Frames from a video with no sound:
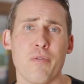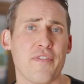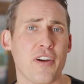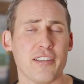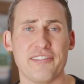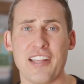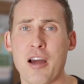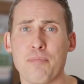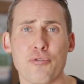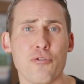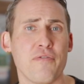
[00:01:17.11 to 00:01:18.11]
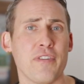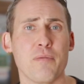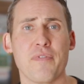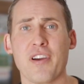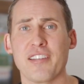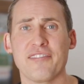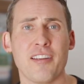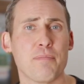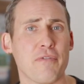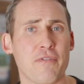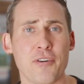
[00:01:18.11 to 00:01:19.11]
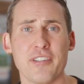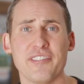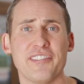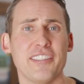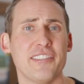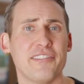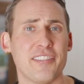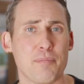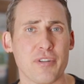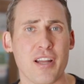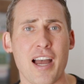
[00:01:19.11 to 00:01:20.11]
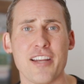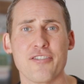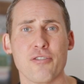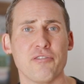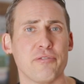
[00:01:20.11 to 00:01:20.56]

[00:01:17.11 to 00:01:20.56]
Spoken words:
we've got soundproofing, we've got separate furnaces, separate hydro.